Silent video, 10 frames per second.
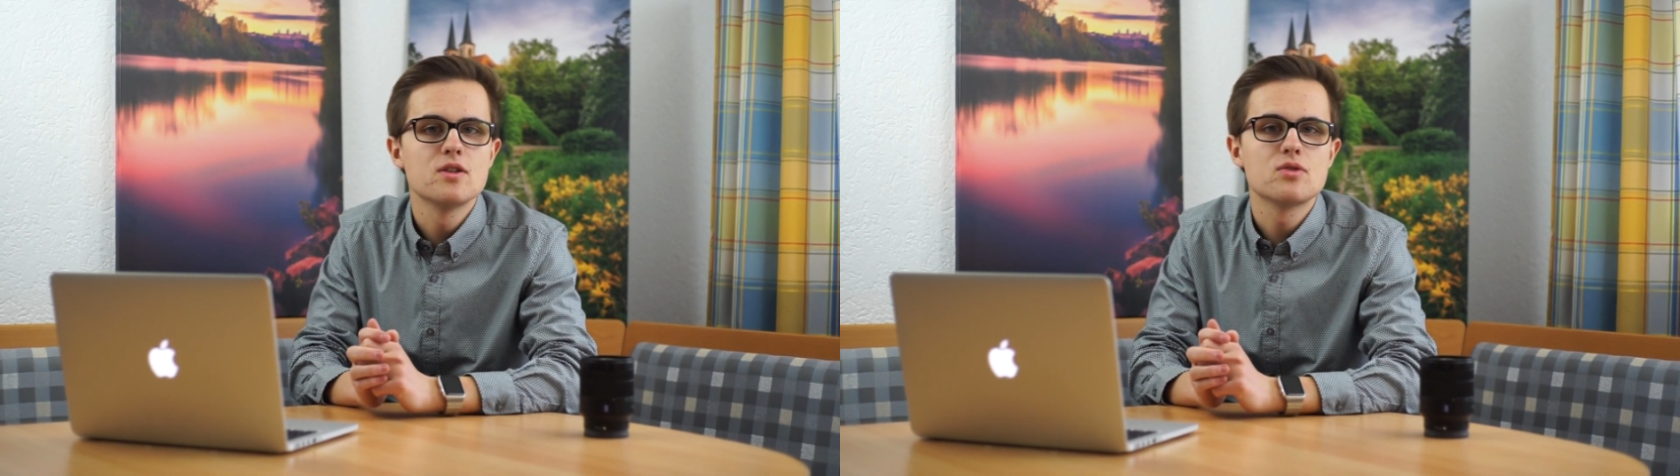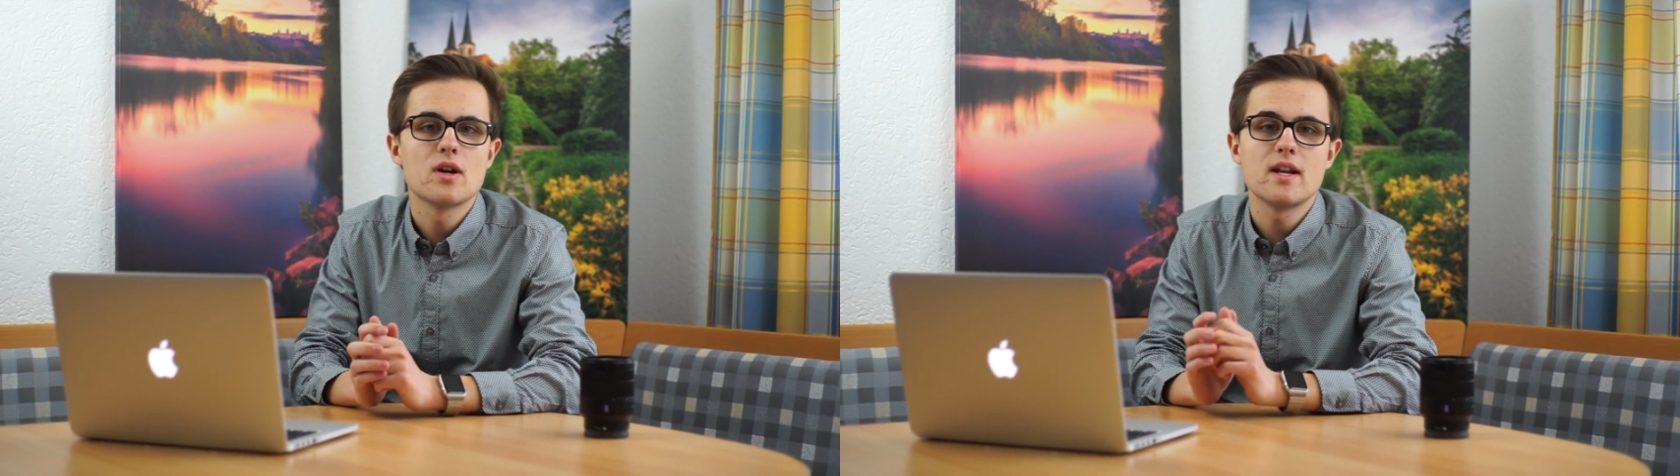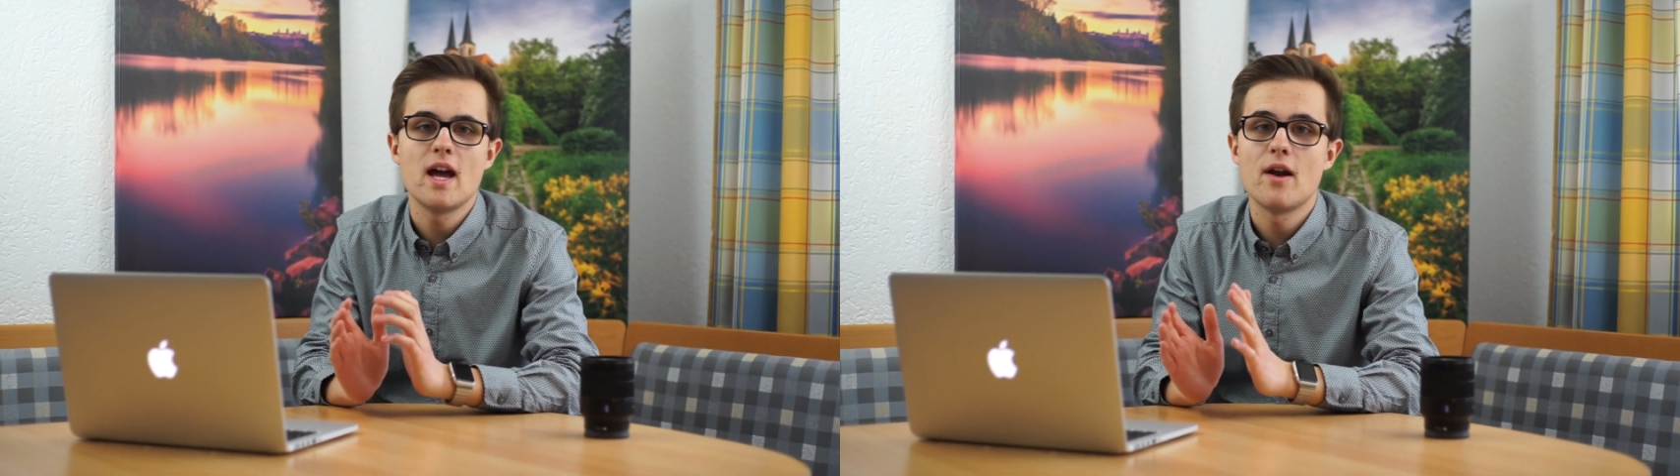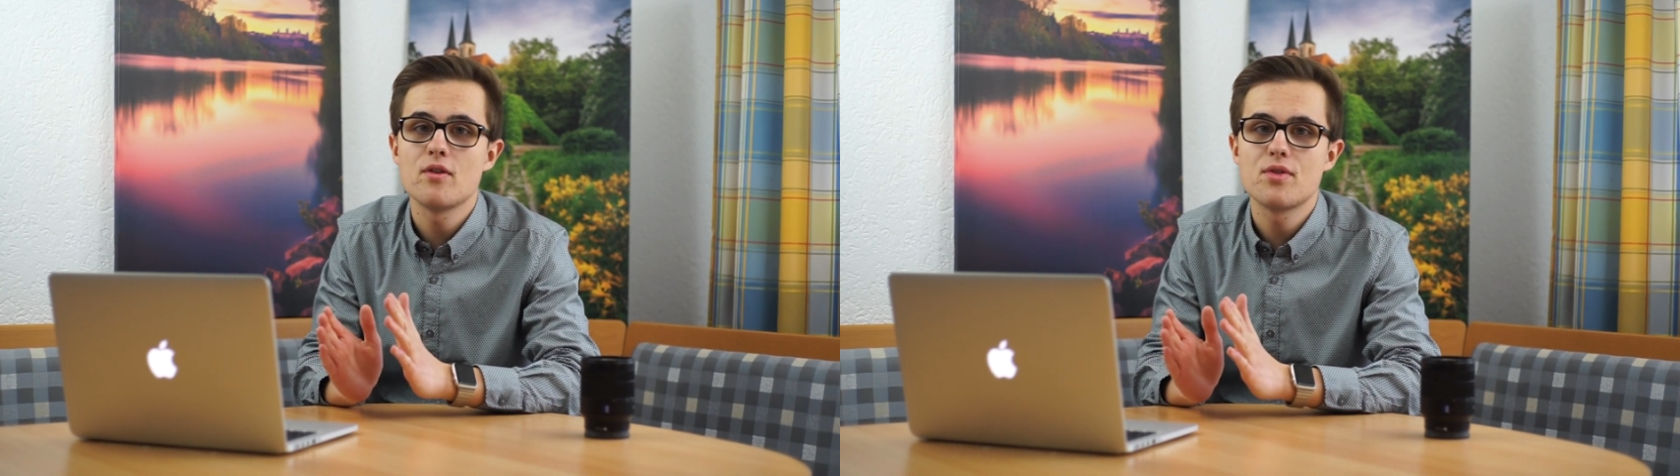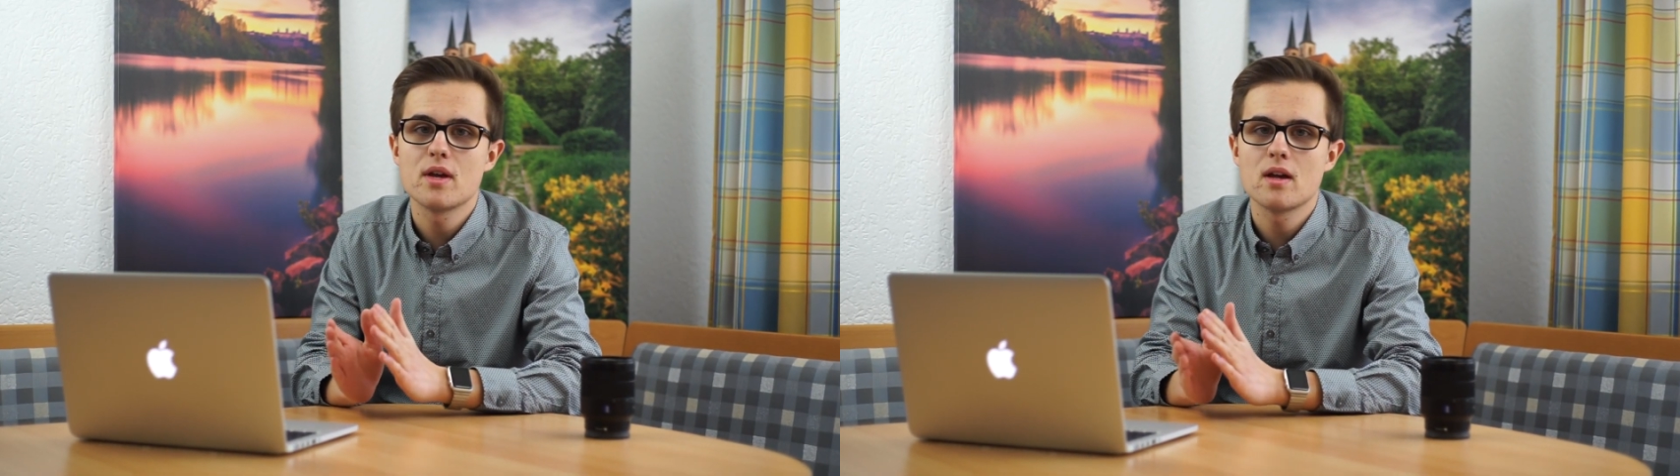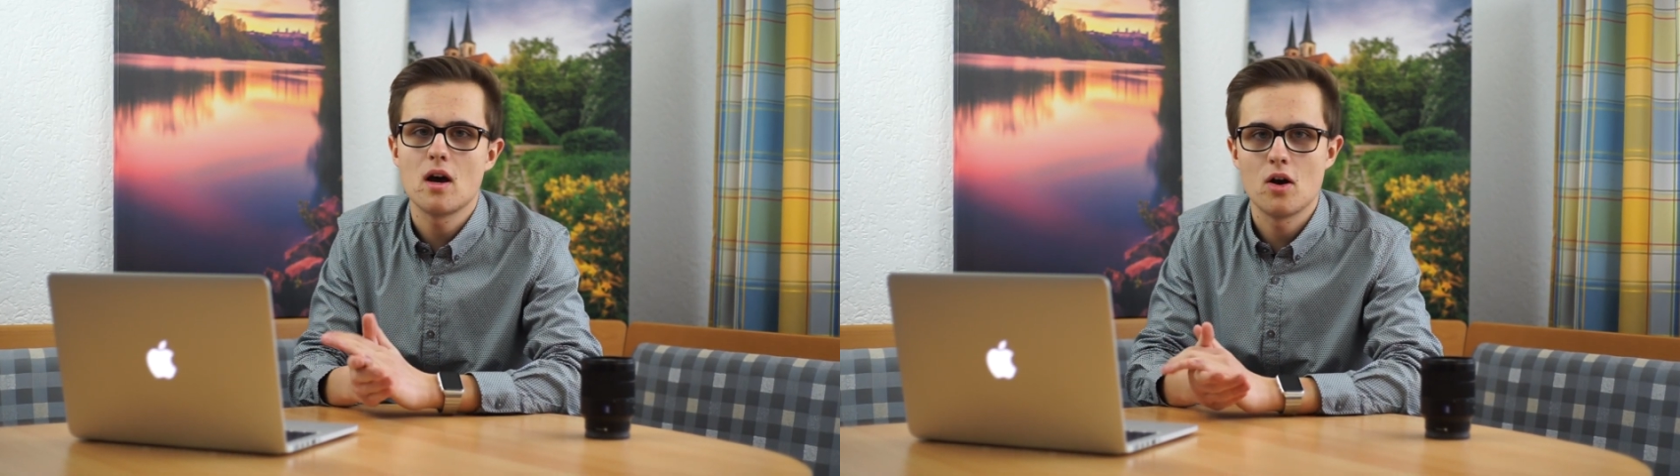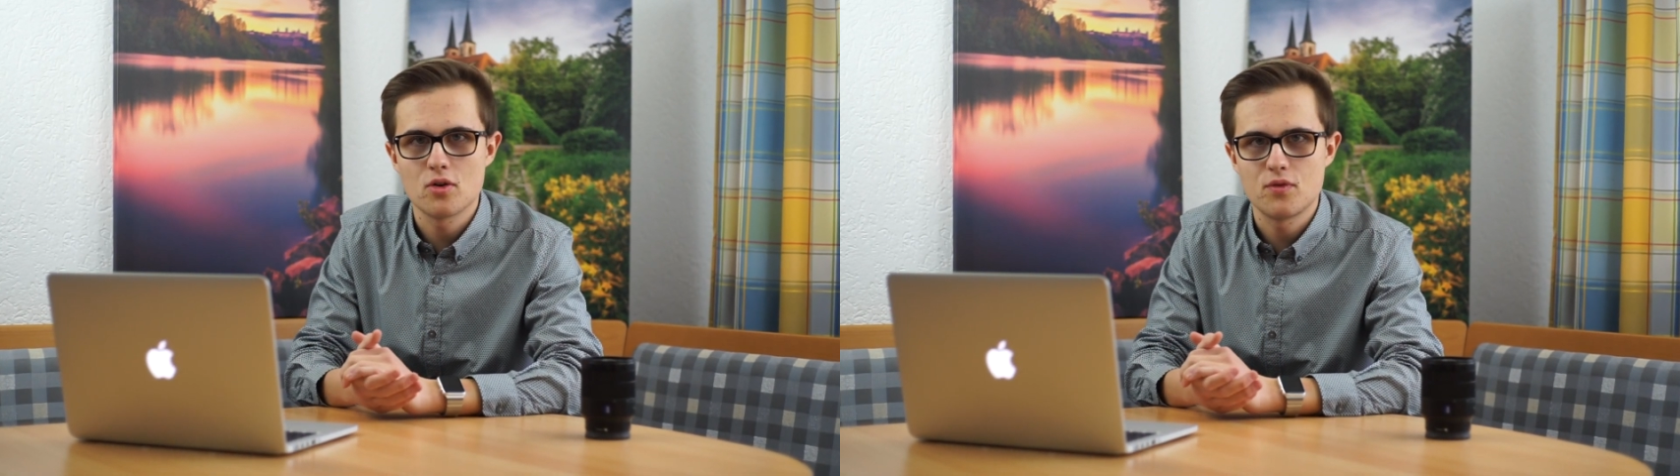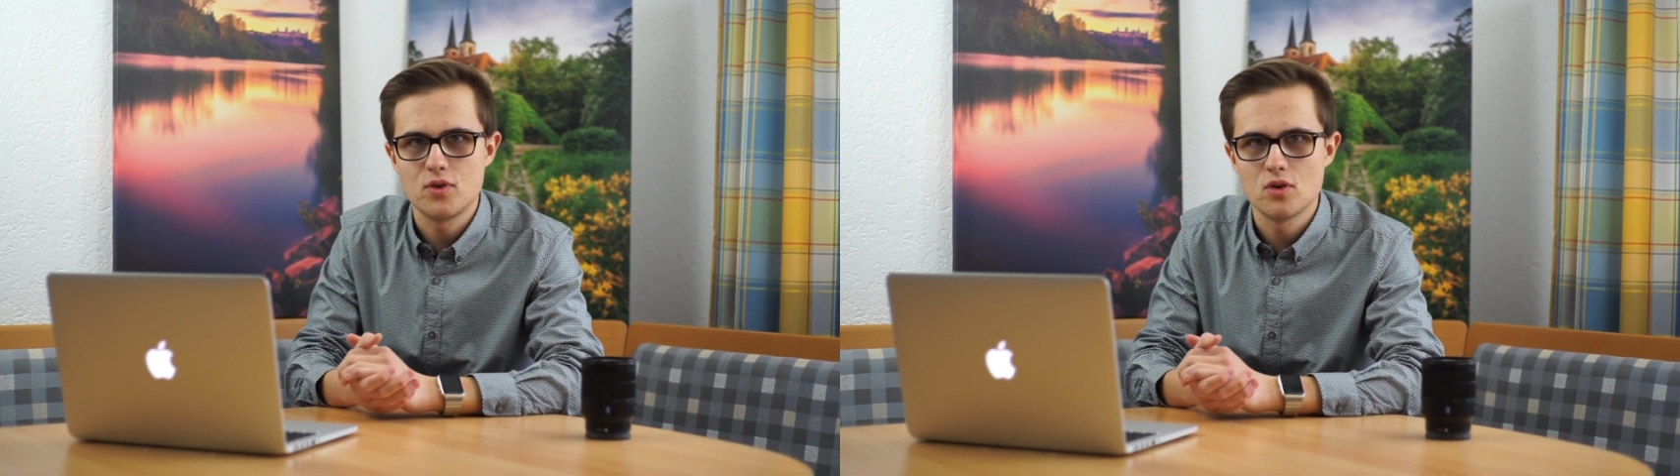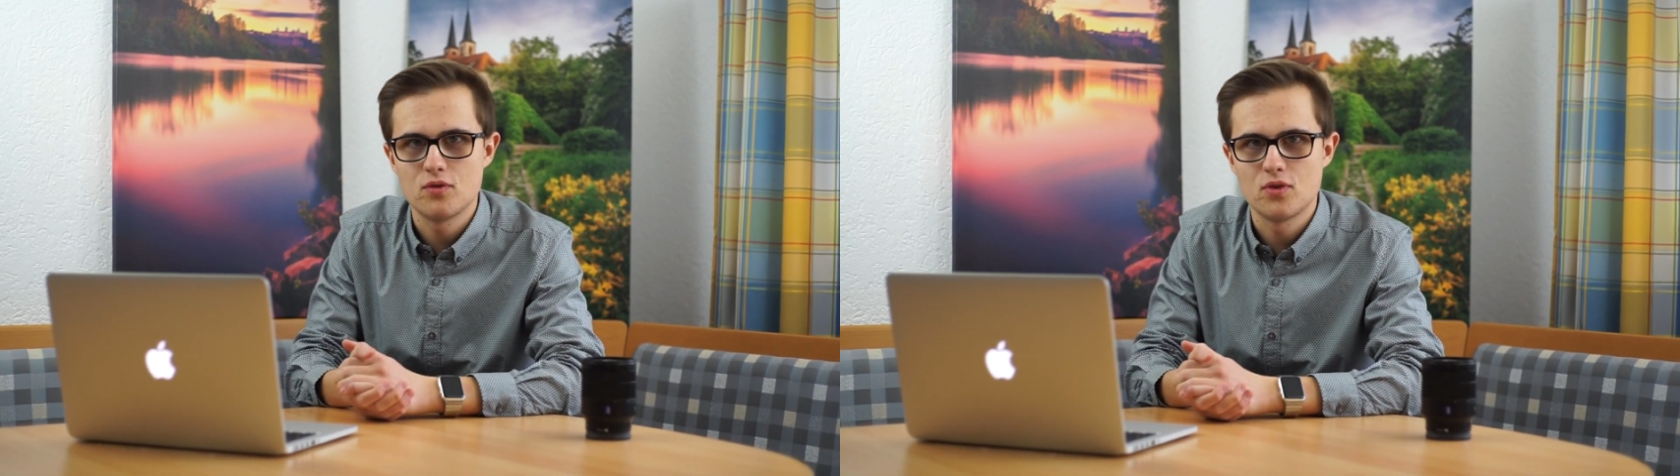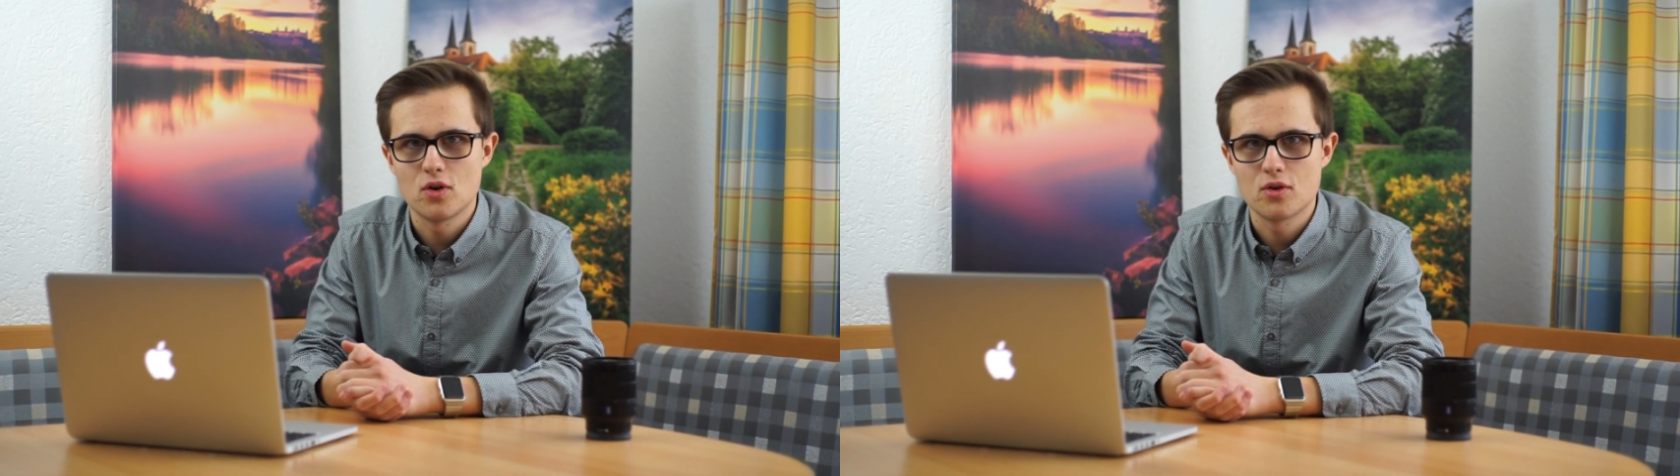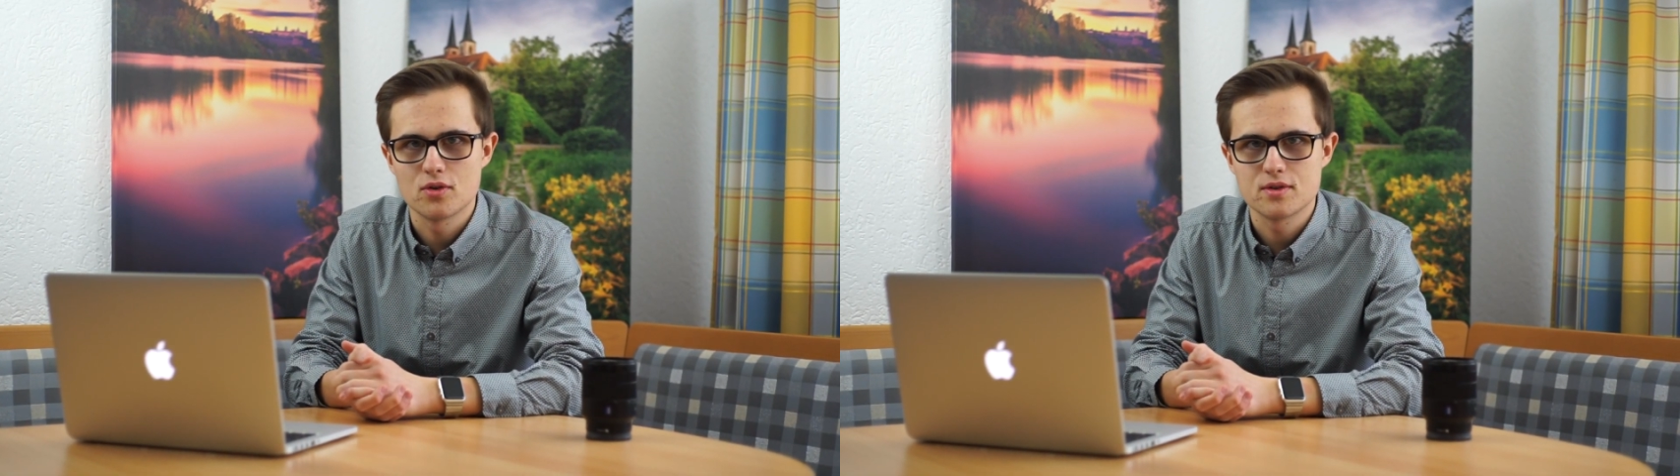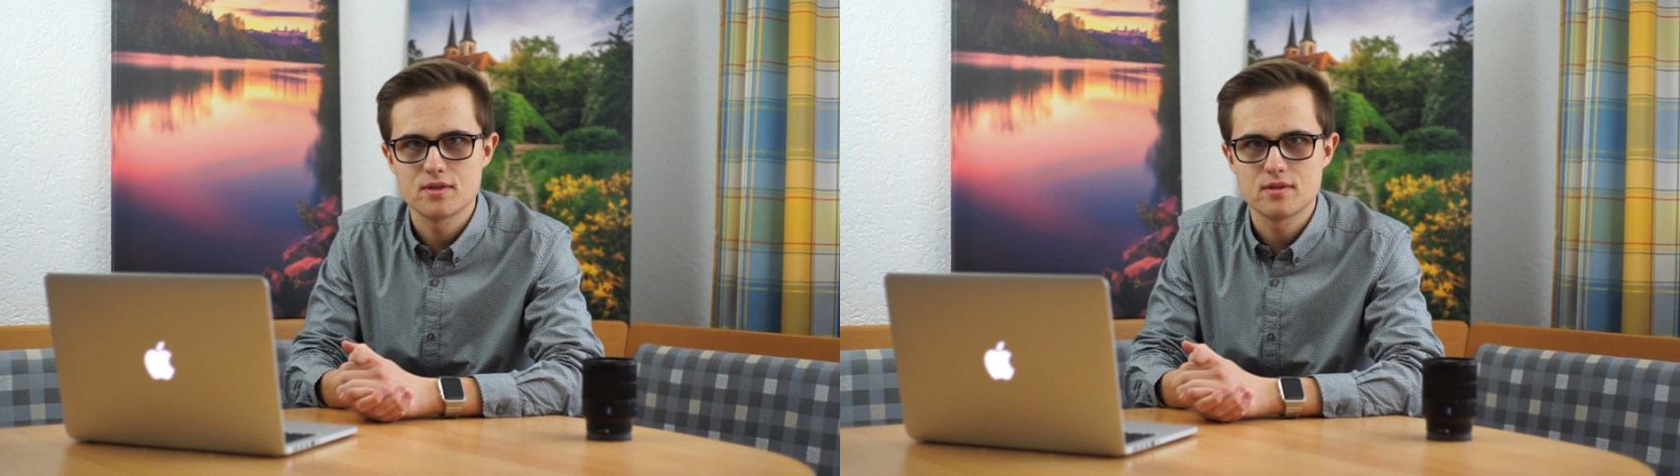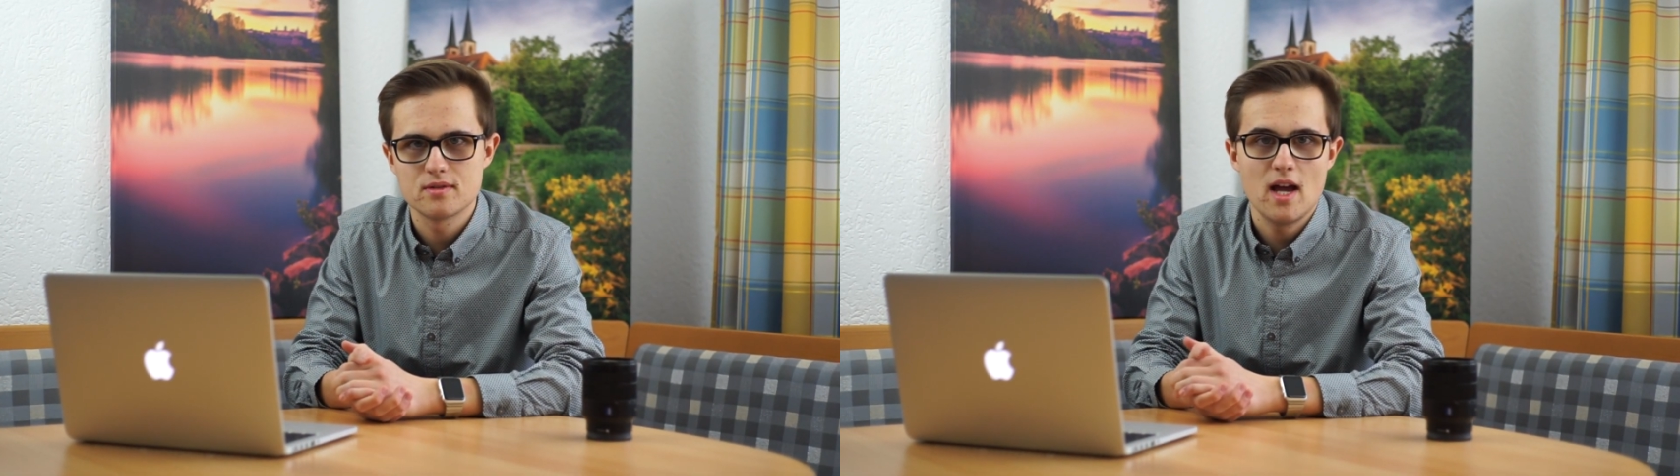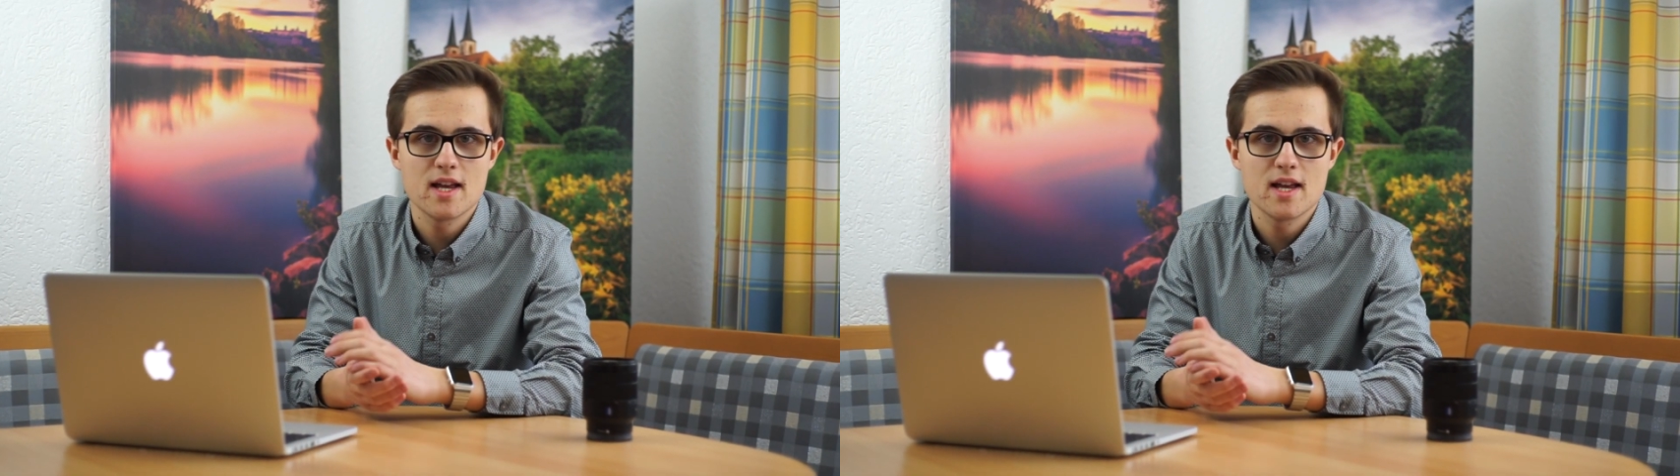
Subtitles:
to get everything out of your photos.